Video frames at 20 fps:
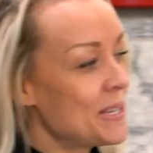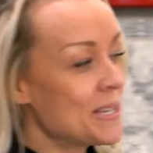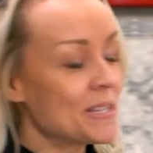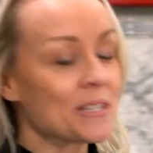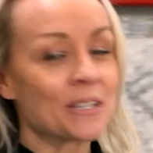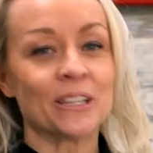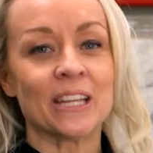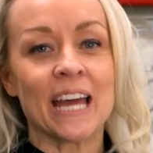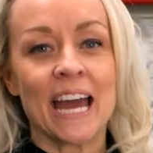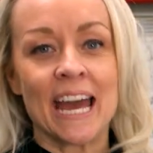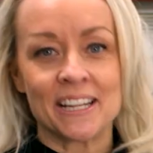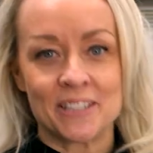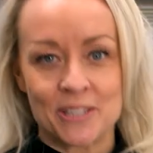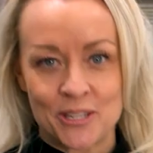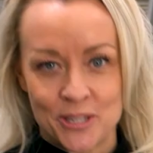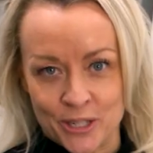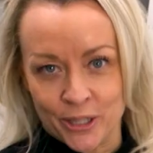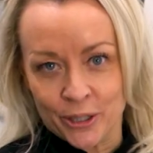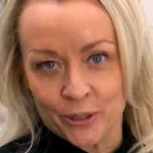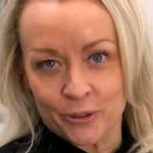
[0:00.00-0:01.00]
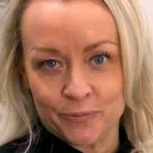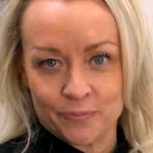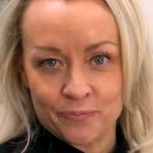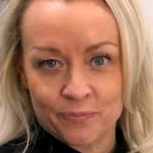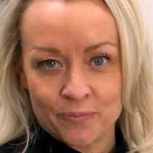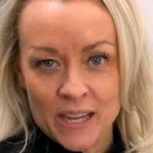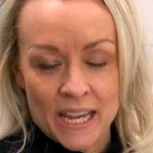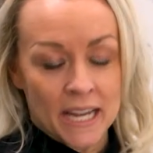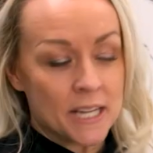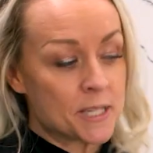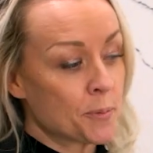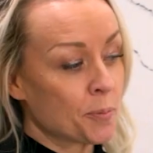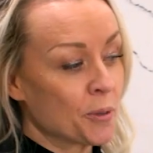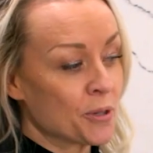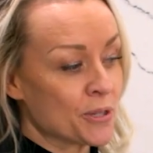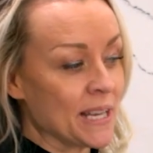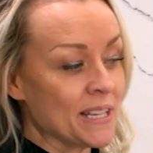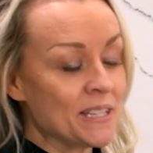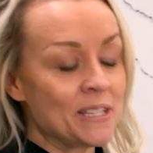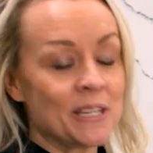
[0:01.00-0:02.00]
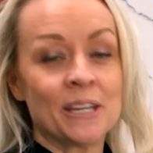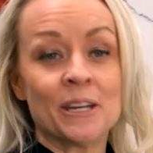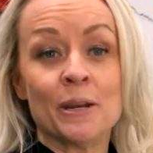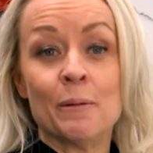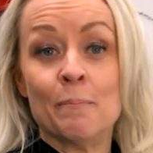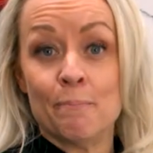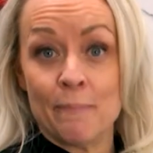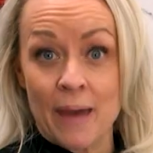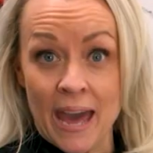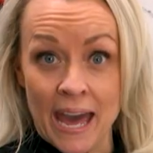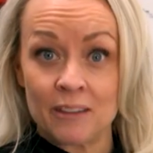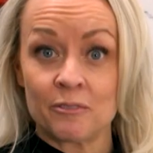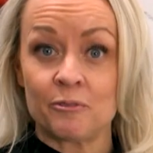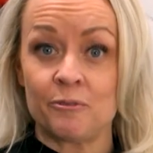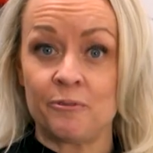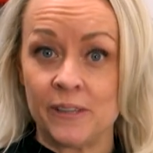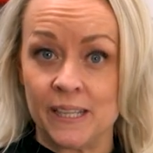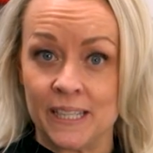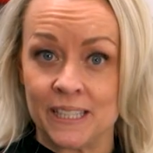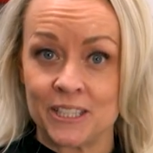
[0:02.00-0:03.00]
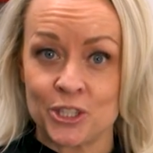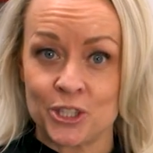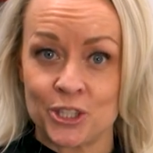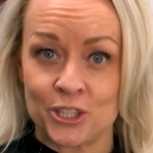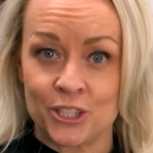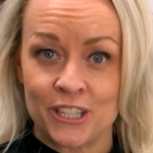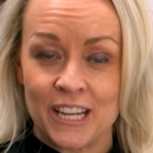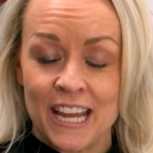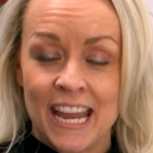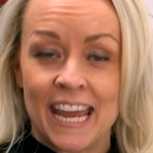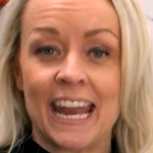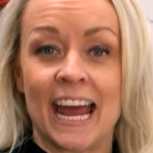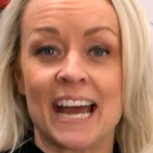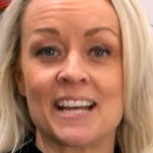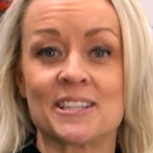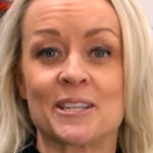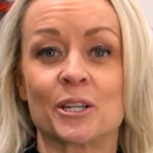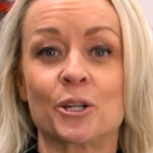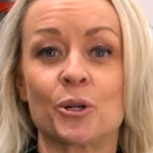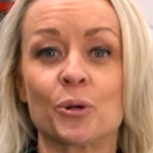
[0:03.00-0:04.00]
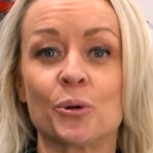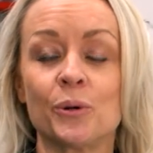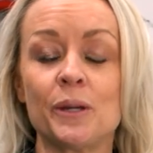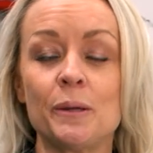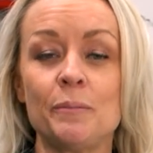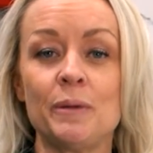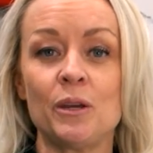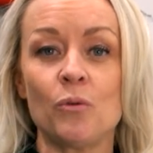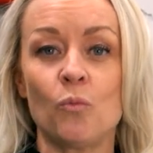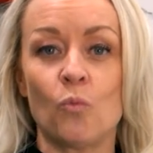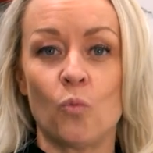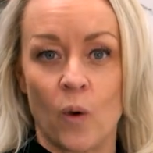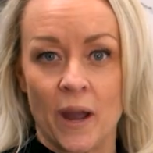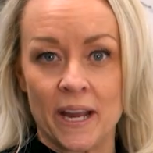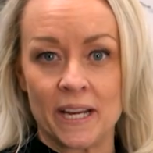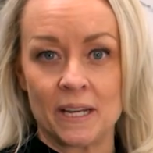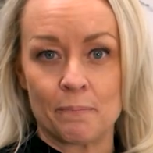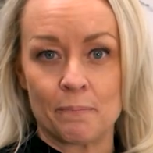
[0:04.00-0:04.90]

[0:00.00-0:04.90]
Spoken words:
is Gladstone. It's presented in a matte finish. It has a creamy white